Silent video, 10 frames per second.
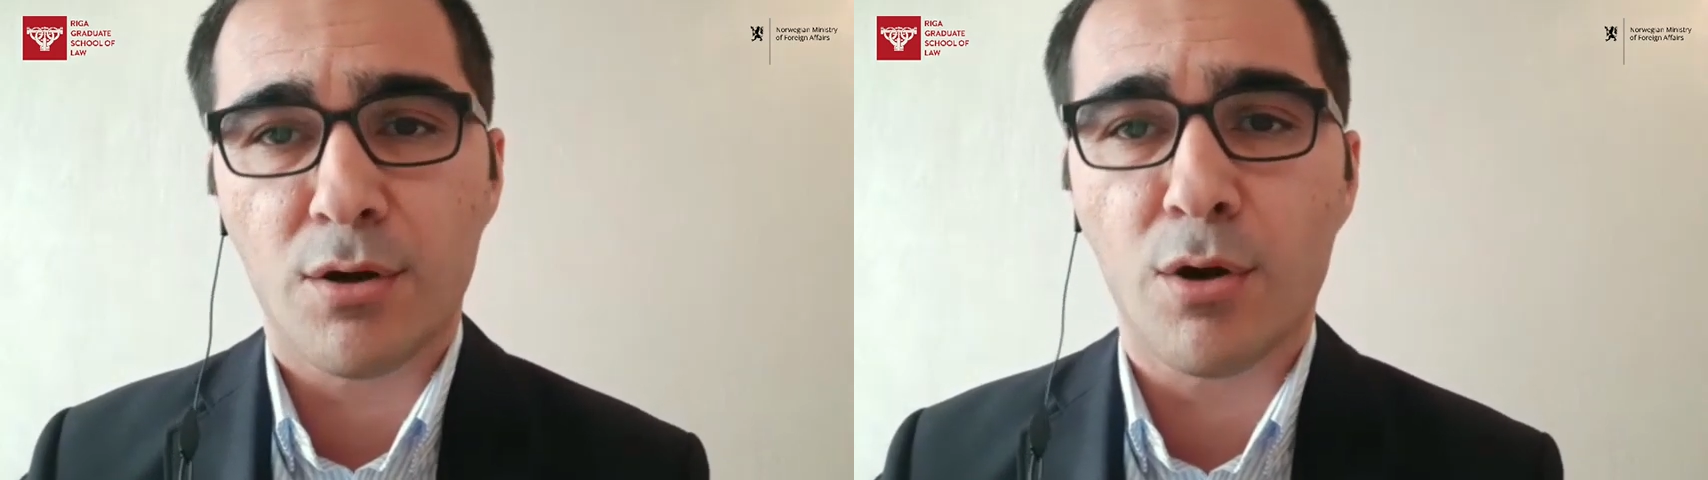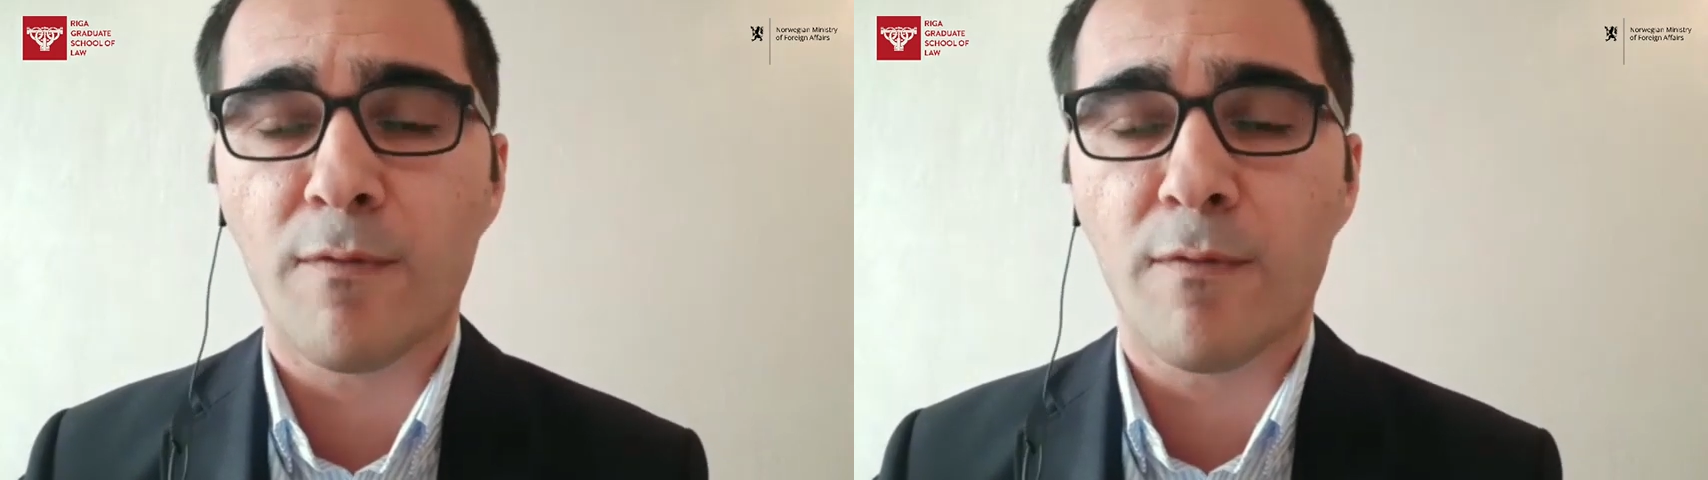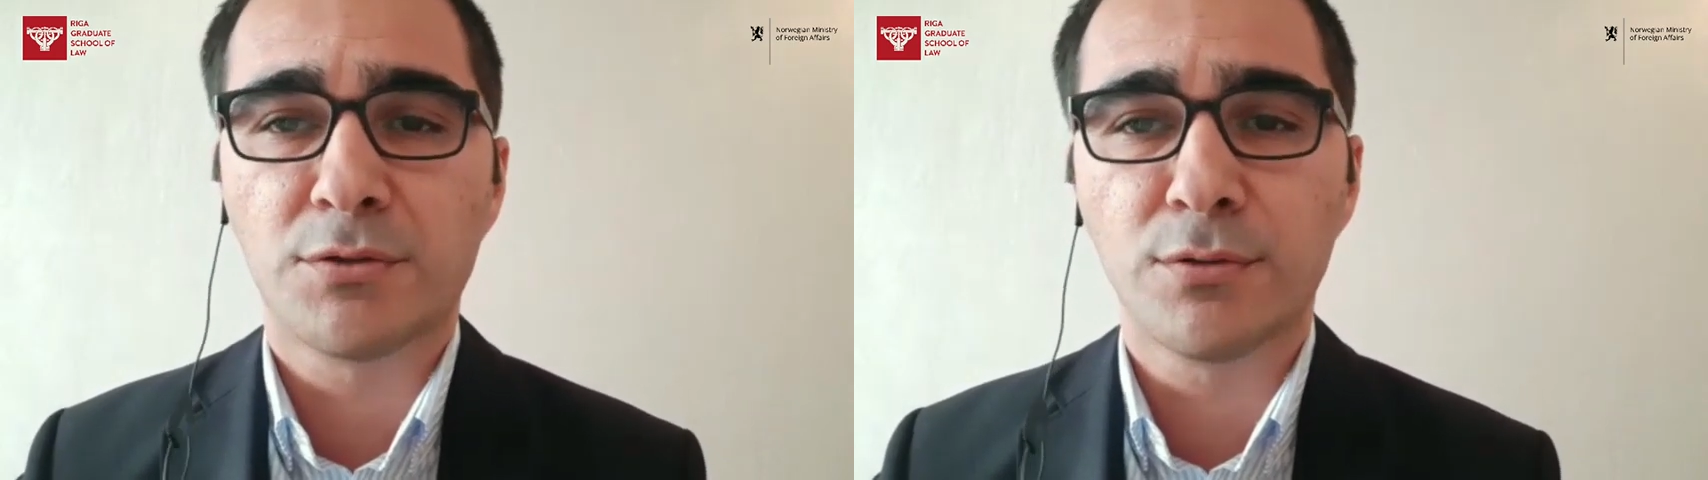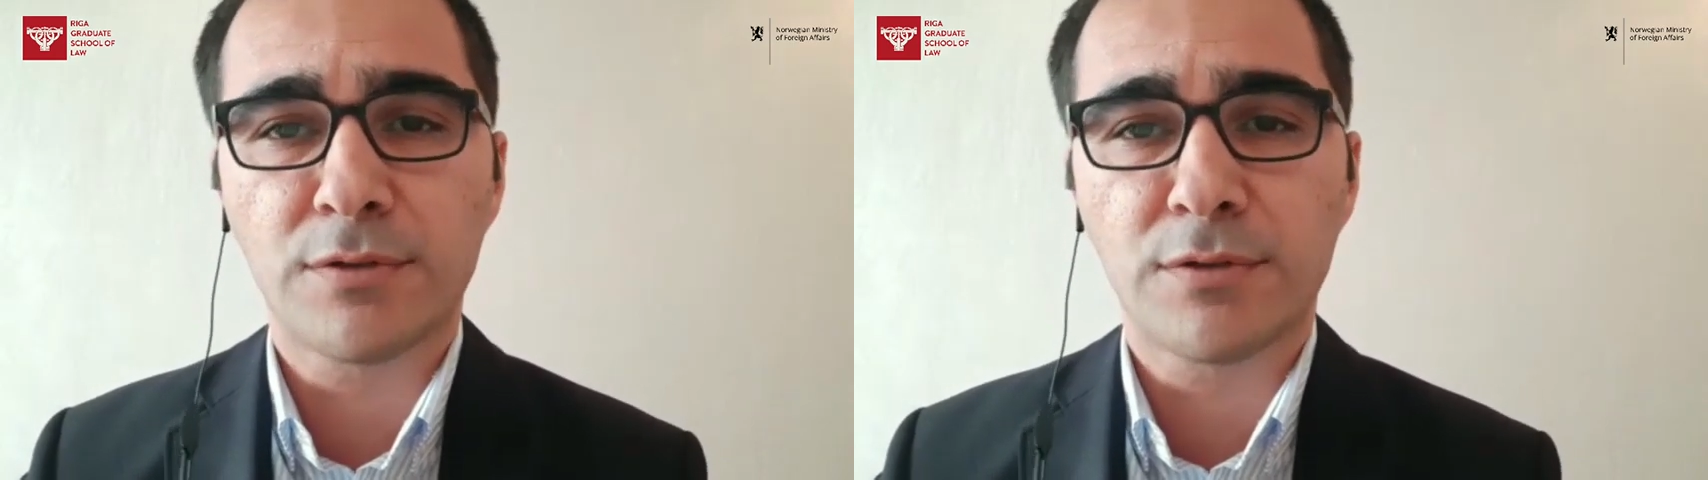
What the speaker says: over